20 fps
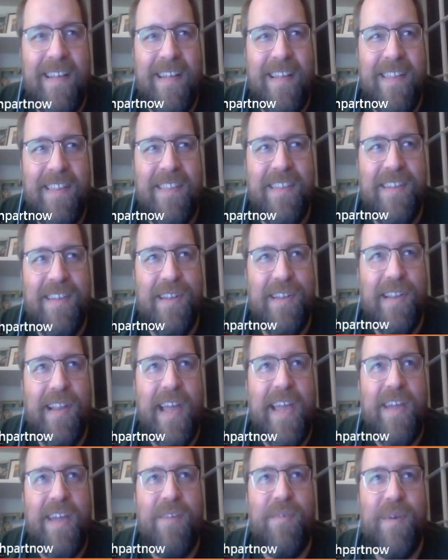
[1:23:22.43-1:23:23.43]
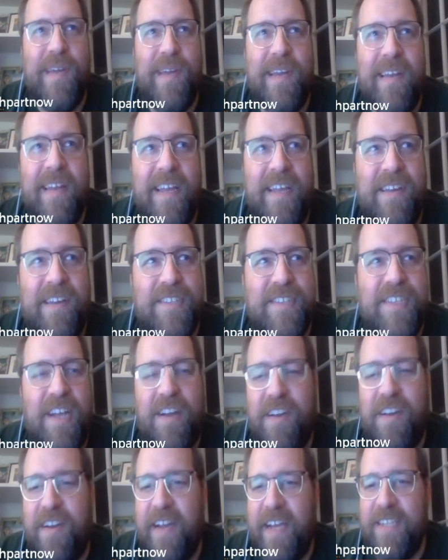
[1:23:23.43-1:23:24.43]
languid, like you're a
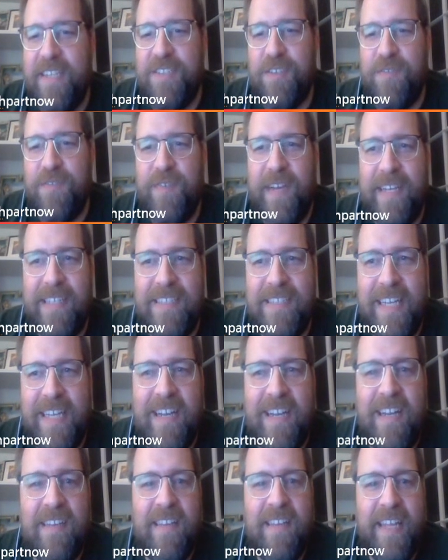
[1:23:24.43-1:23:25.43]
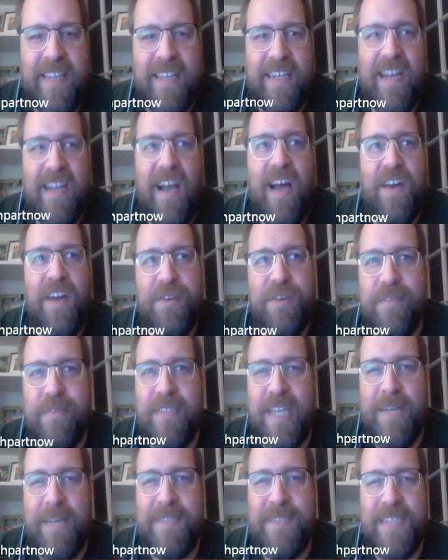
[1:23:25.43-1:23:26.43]
soccer guy, so if I say like the Kanu
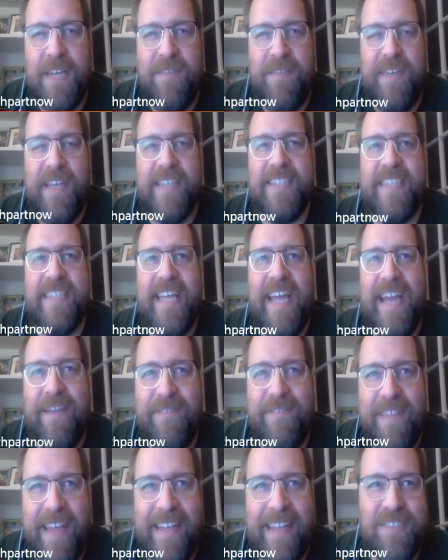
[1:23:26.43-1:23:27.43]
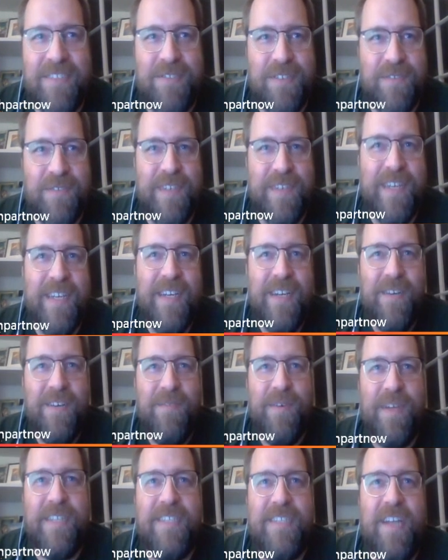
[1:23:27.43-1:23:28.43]
type stuff, he doesn't have that sort of
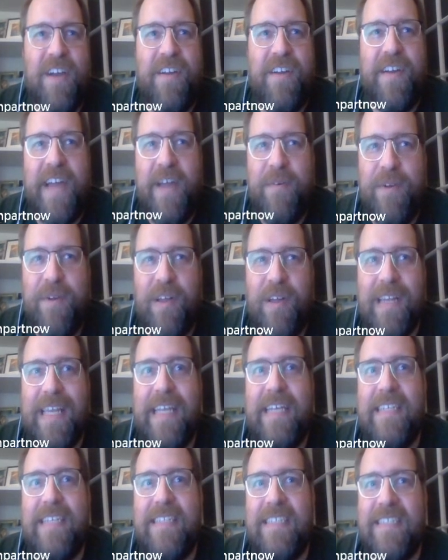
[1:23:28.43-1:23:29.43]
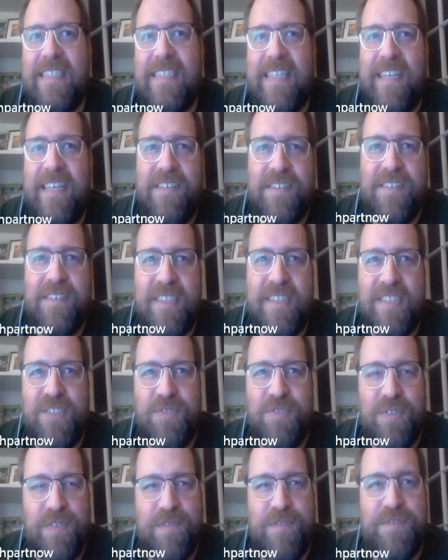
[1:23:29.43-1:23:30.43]
what a soccer guy would call lazy skills to
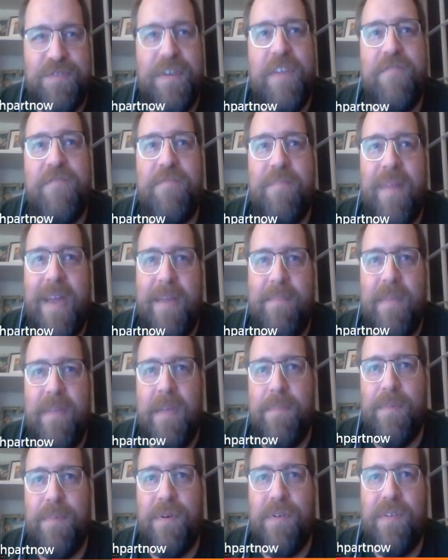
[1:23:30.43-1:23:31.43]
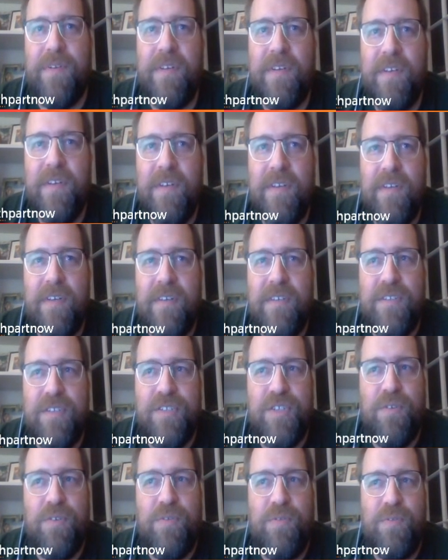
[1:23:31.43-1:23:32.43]
sort of drift by people. Yeah.
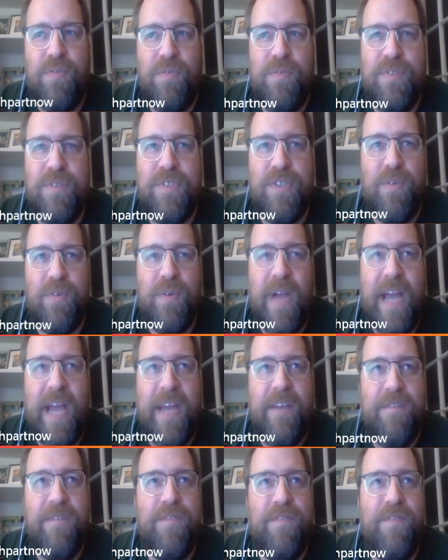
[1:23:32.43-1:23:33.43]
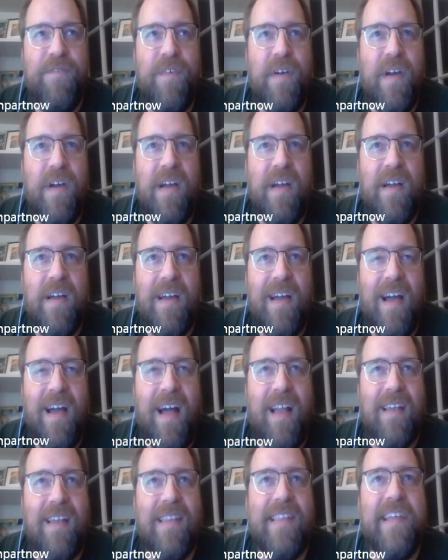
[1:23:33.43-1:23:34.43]
So kind of
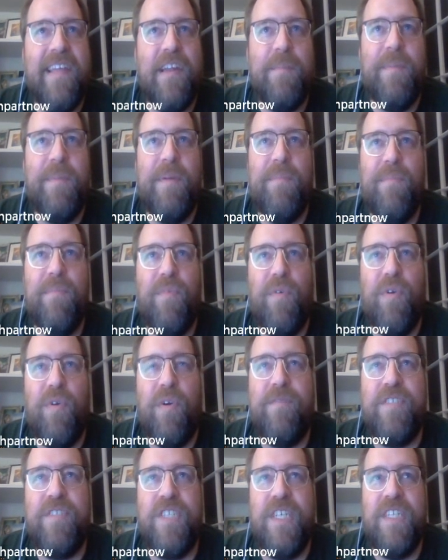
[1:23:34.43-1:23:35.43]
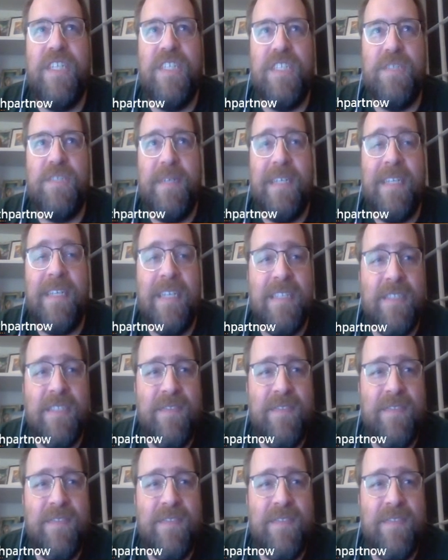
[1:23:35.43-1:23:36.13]
a little bit more of changing speed because